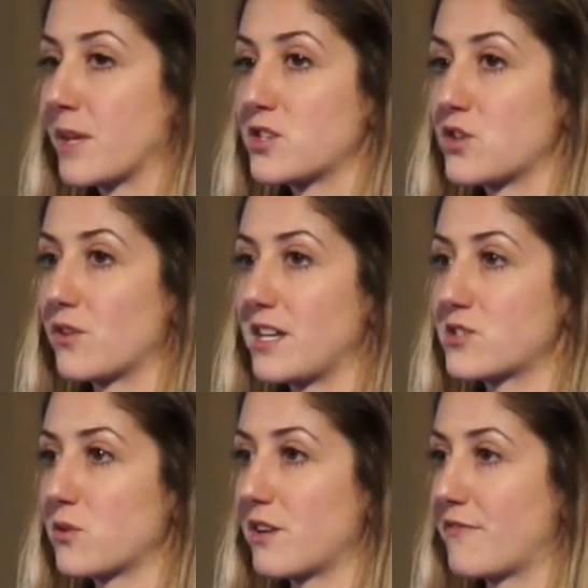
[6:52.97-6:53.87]
So they
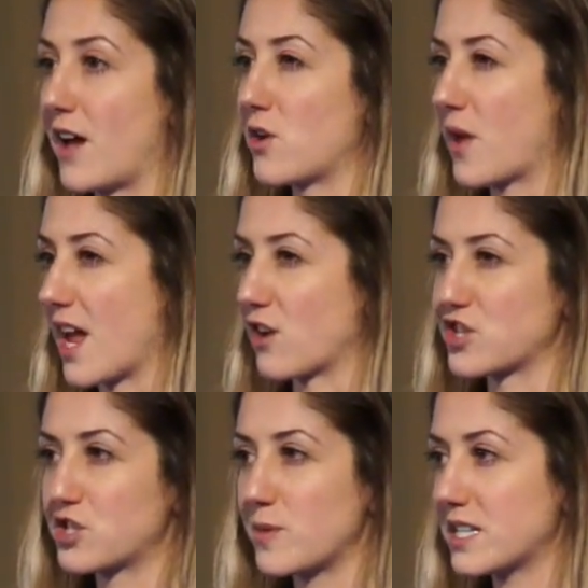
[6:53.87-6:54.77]
sort of found, okay, our
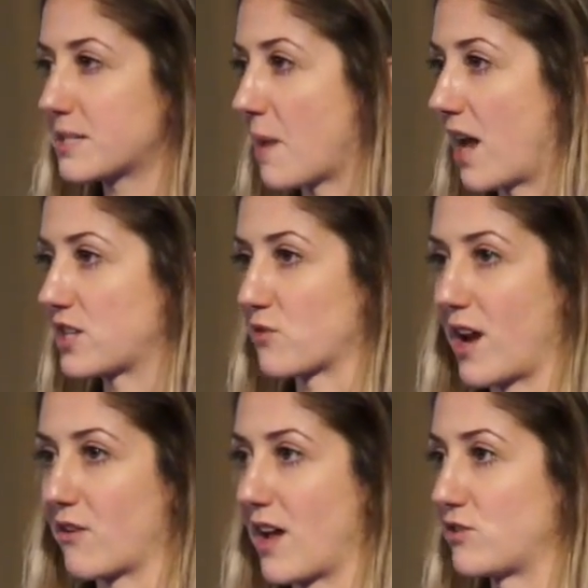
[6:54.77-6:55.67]
sweet spot is
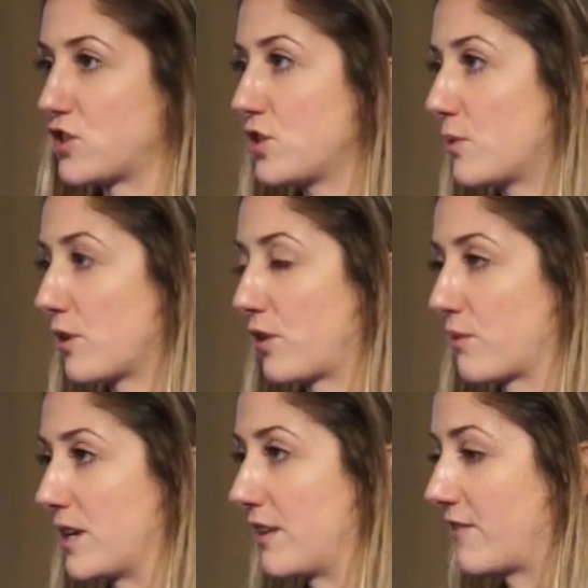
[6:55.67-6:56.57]
right around two or
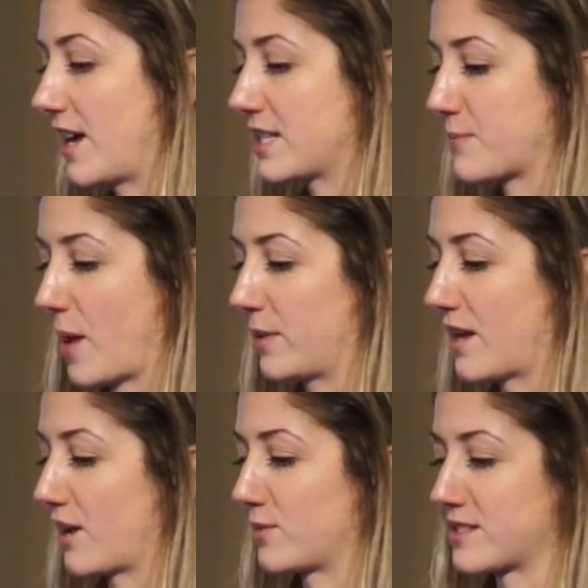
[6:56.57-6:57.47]
three invites. Probably
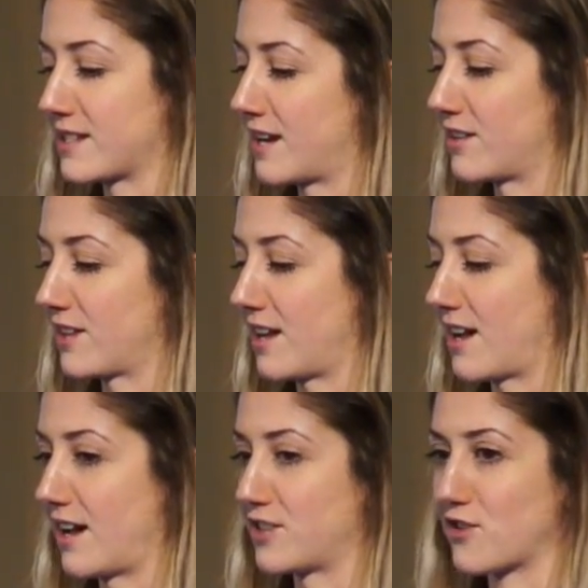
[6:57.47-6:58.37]
not coincidental that
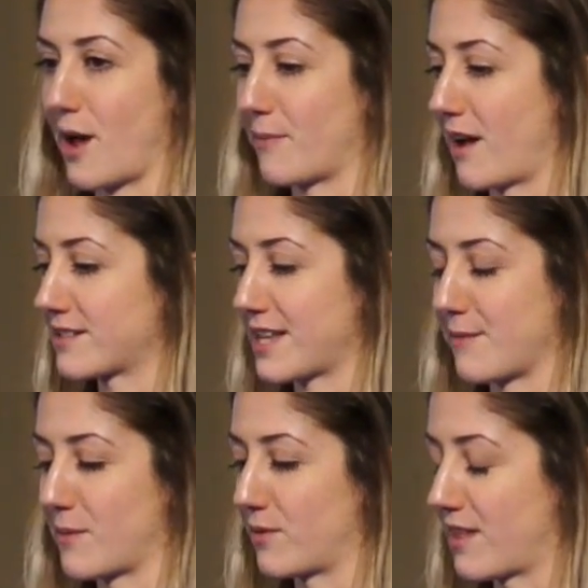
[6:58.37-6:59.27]
uh, Dropbox
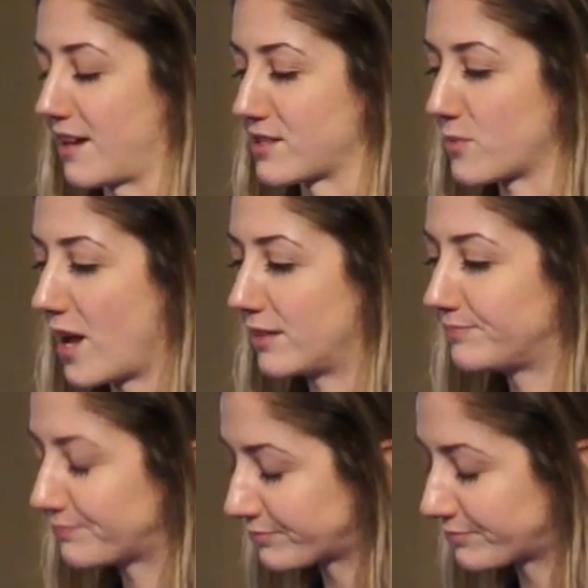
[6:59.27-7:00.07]
came up with that as well.